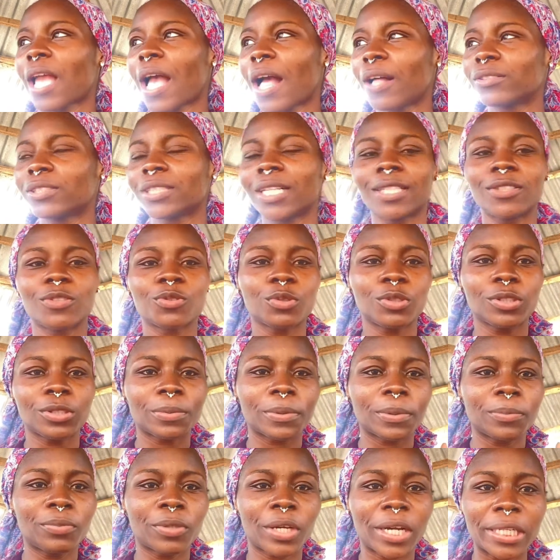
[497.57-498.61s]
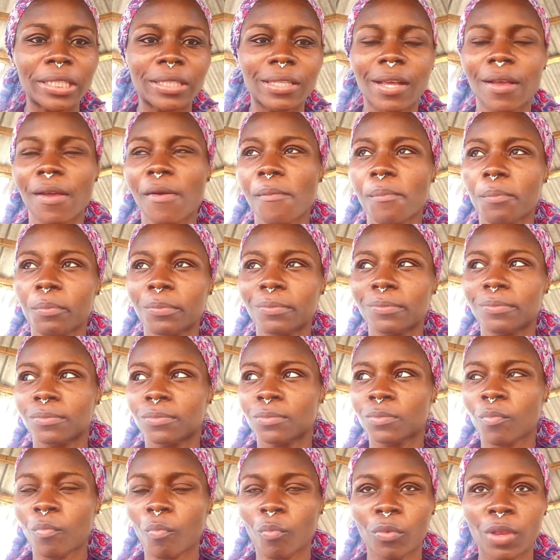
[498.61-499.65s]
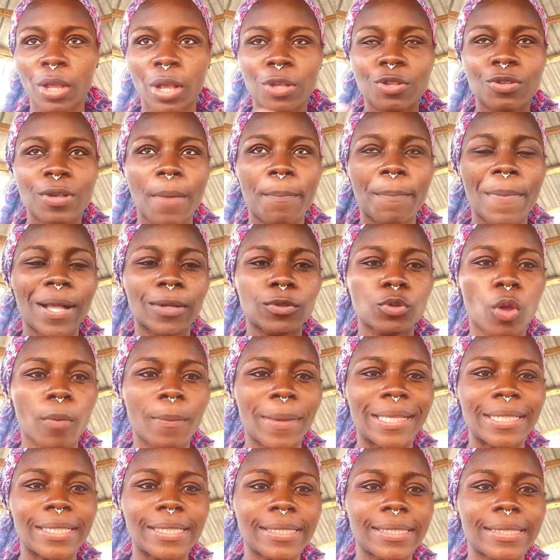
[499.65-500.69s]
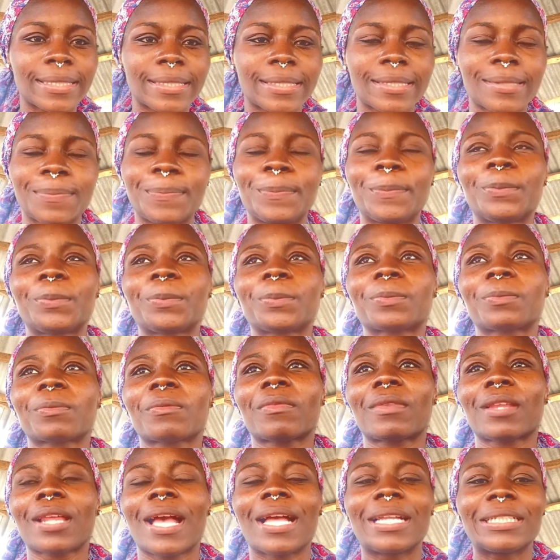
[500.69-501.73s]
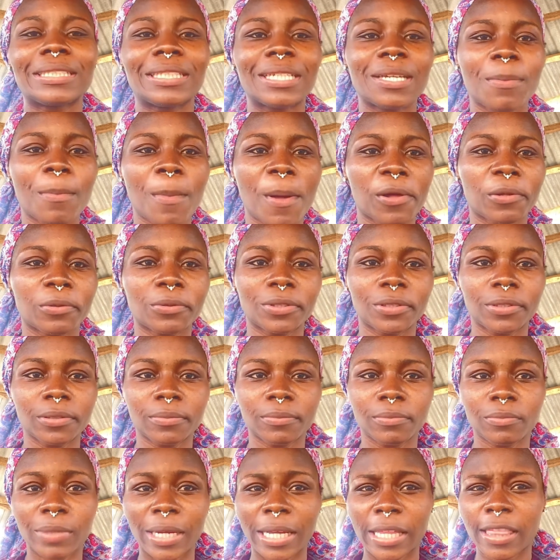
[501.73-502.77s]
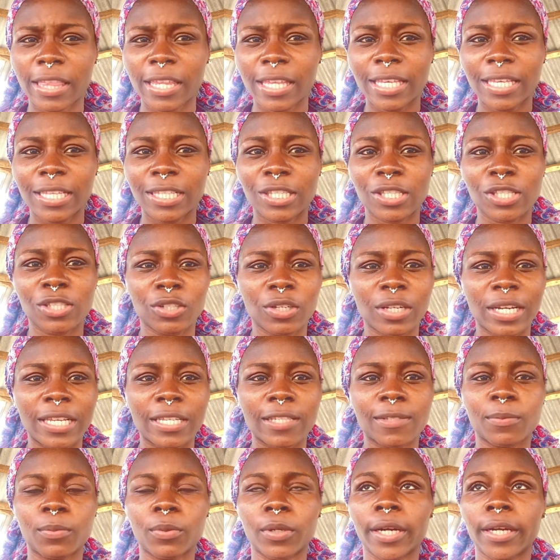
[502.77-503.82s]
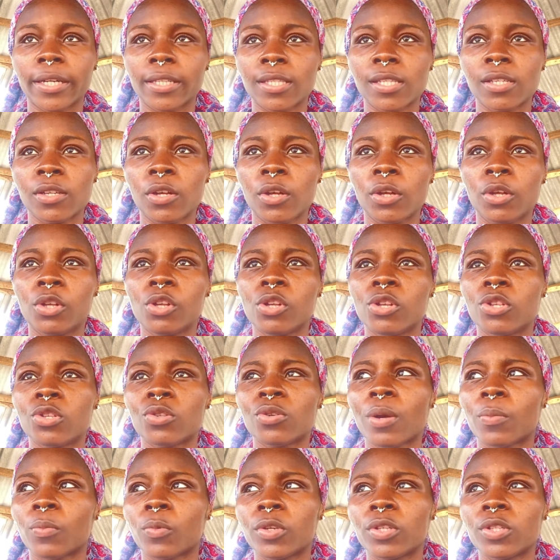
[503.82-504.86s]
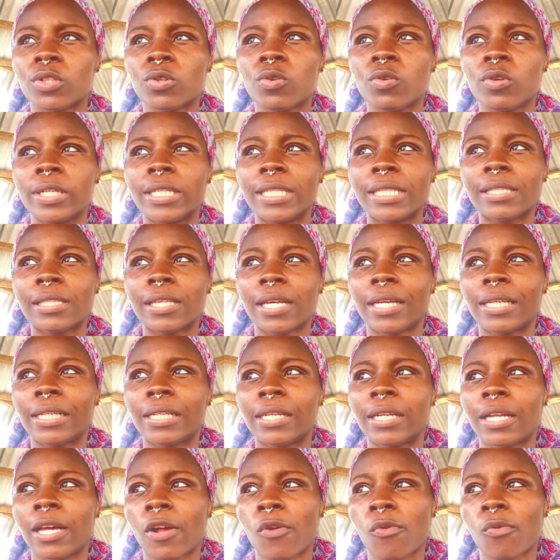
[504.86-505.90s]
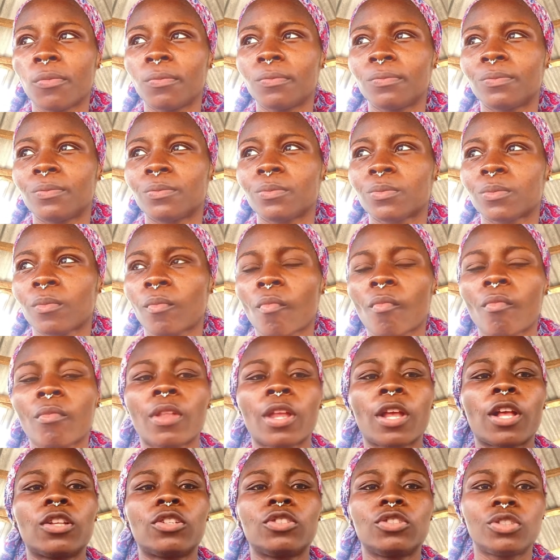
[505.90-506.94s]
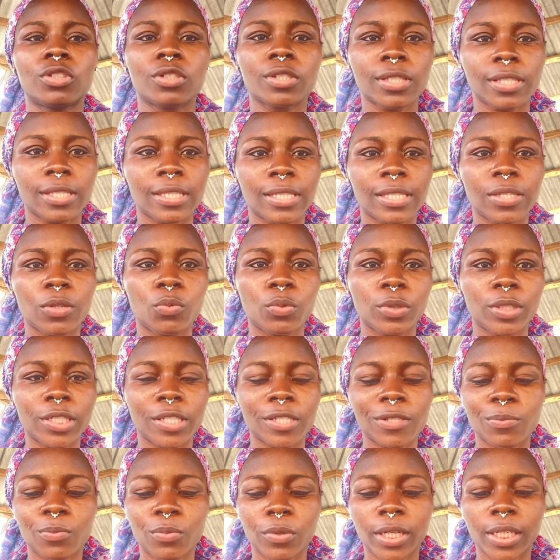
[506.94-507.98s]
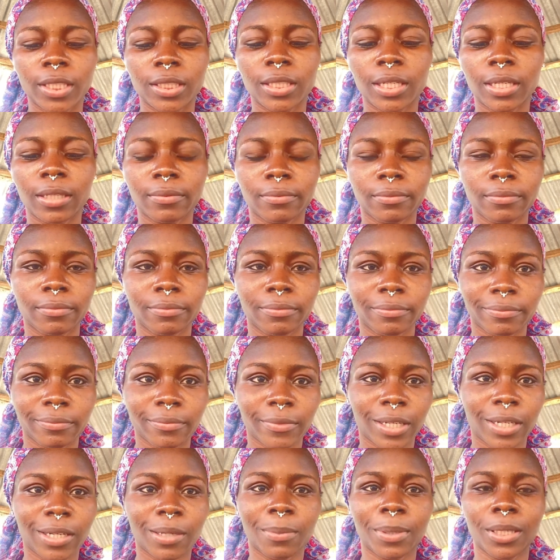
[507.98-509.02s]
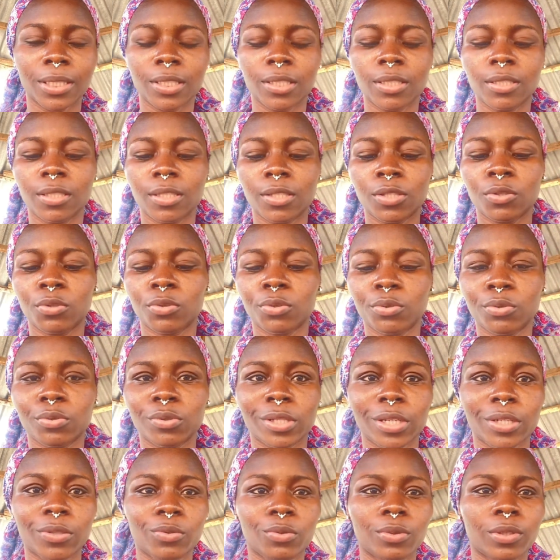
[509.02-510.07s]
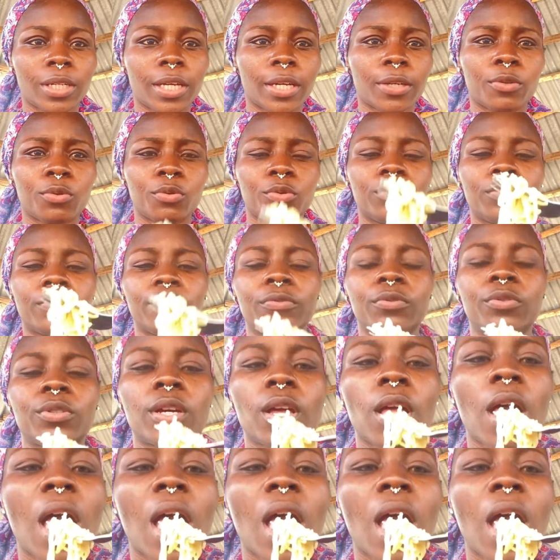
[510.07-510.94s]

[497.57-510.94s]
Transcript: outside is going to be brighter. So I packed all my things and came out, but I think it's not as bright. So I'm going to go inside now just to see which is brighter and I'm actually eating noodles I don't like cold food